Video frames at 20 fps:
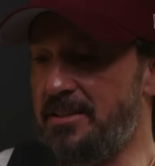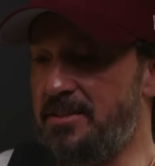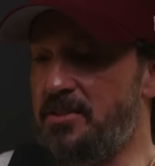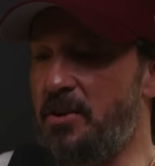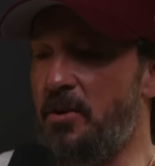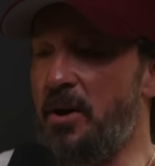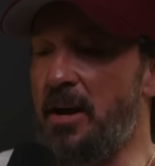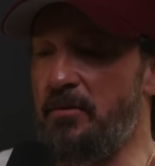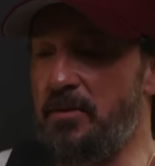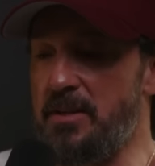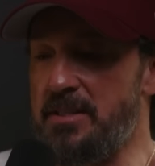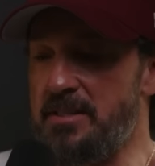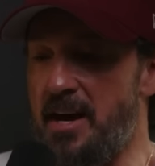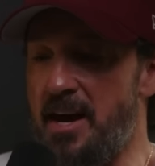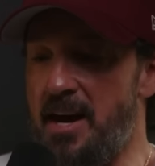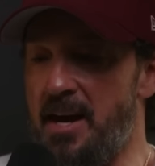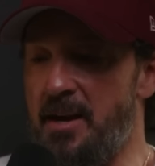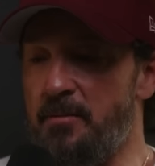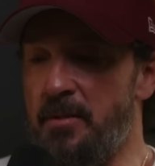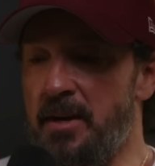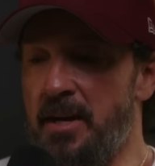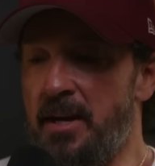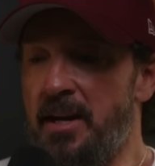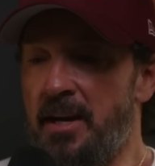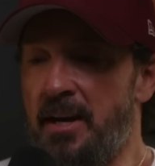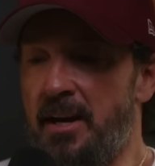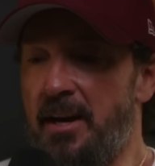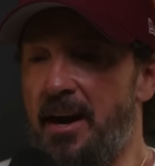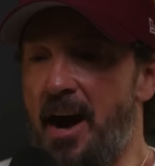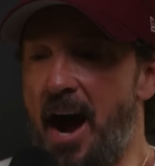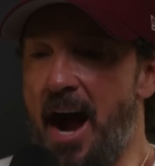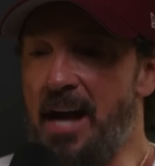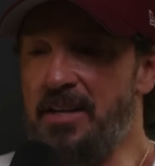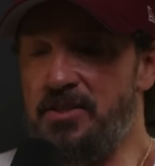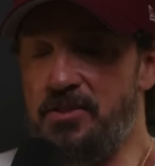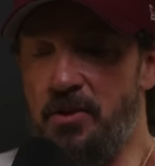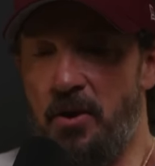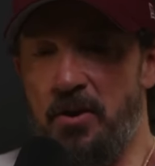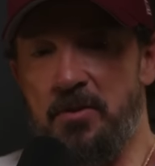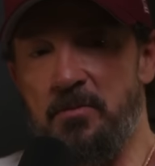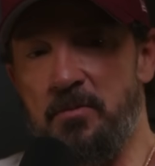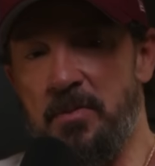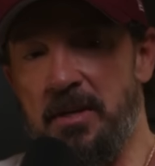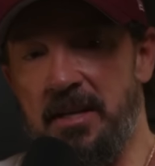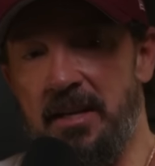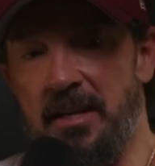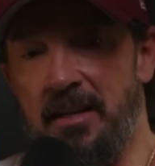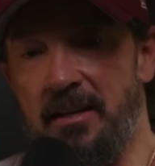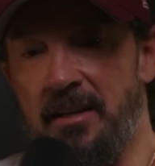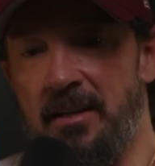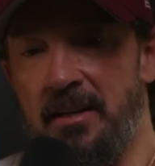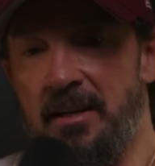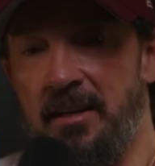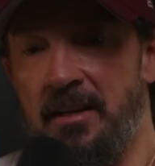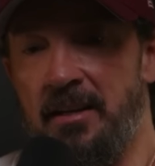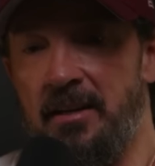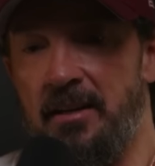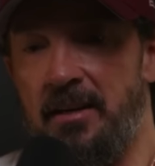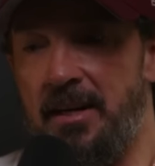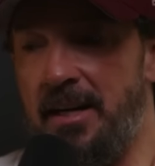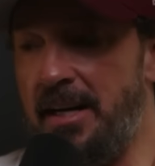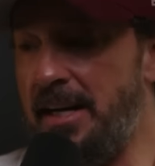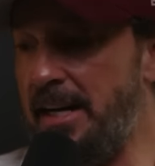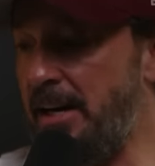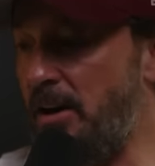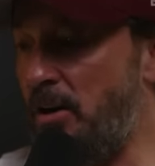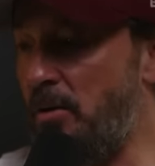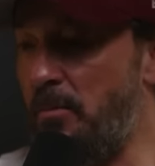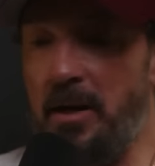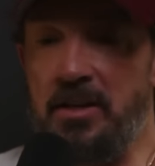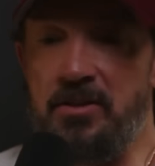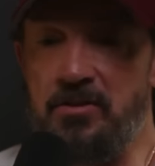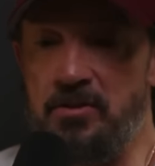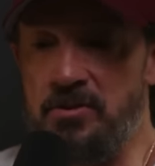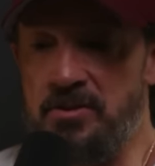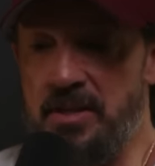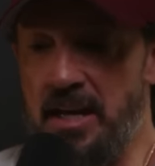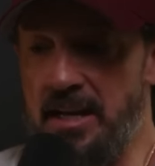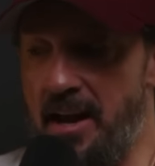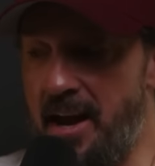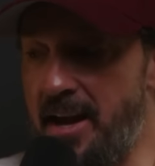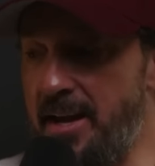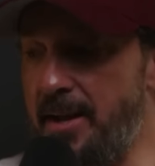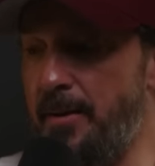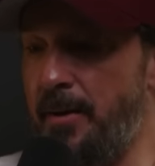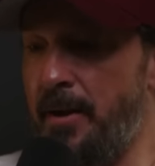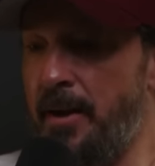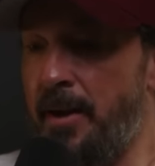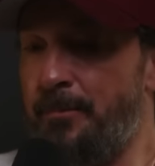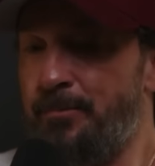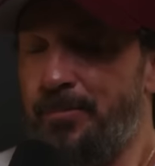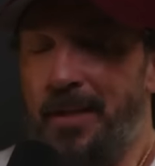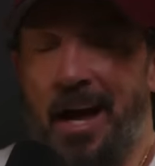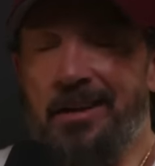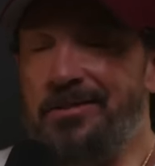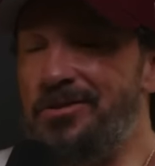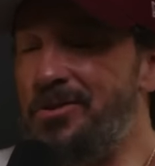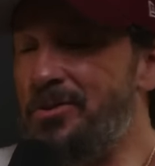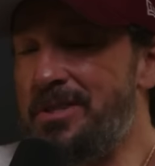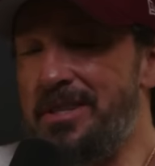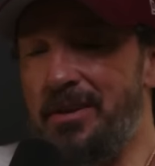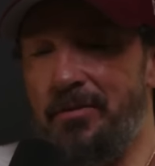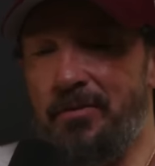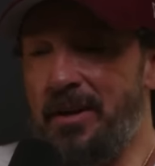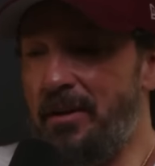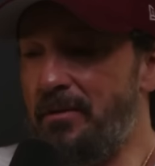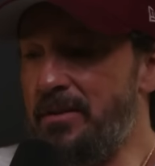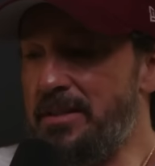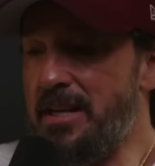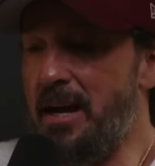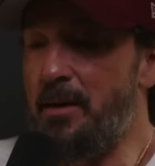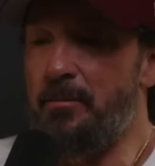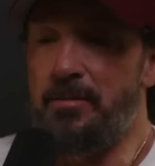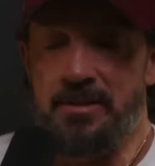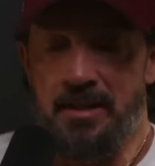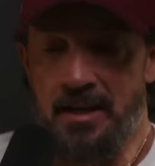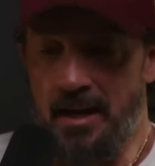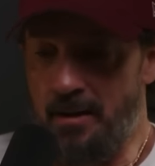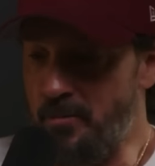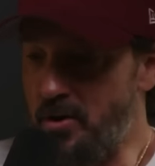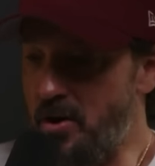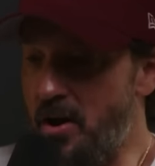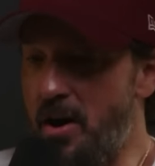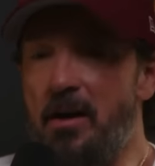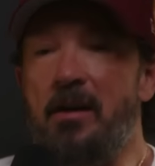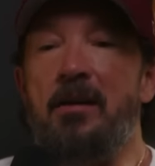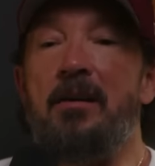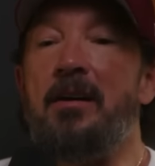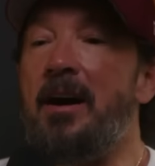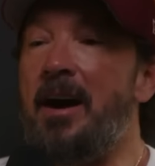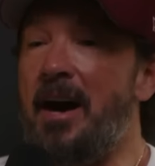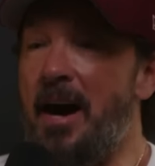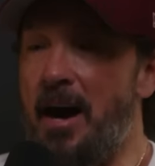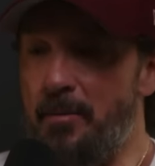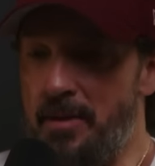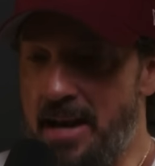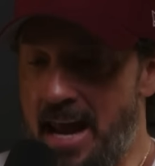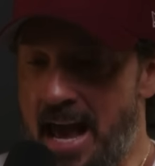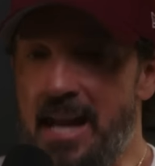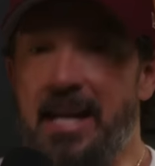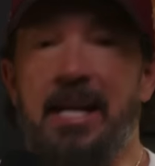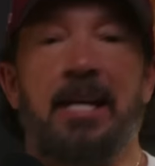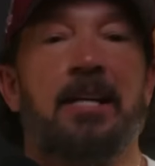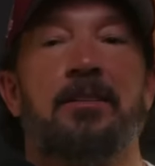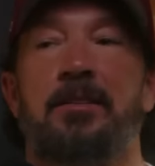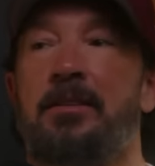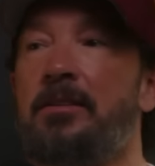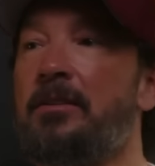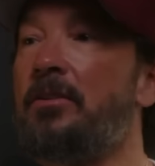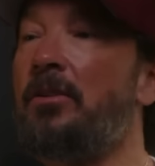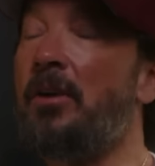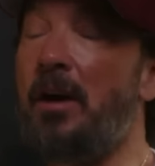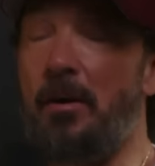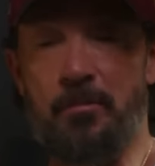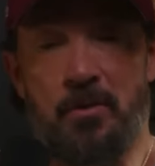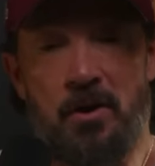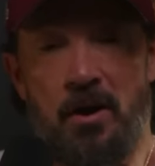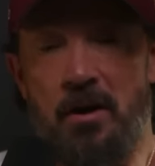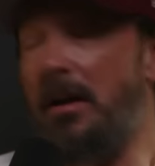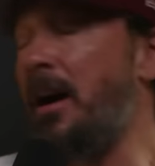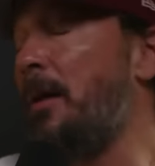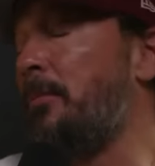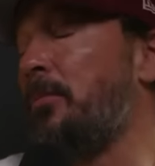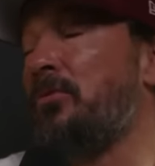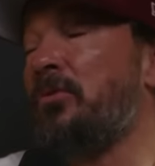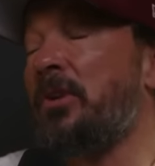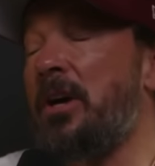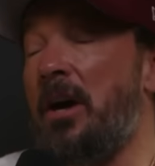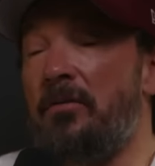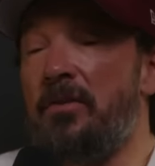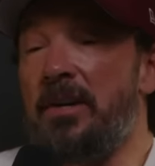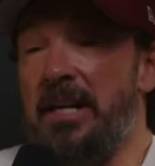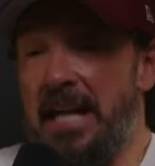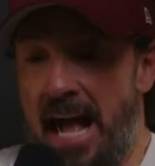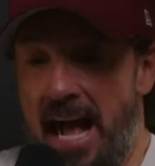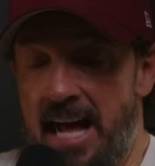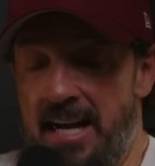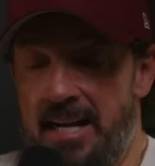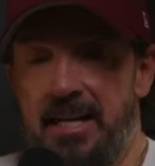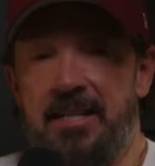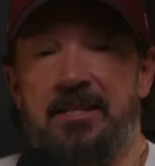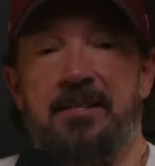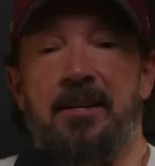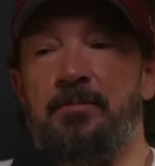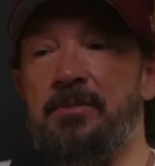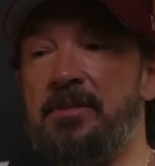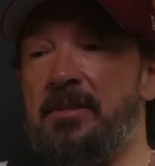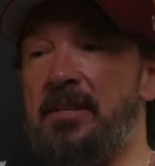So every time I start a meeting on my Tuesday night, I do it different every time. I say, I'm Carl, I'm an addict. Or I'm Carl, I'm a recovering addict.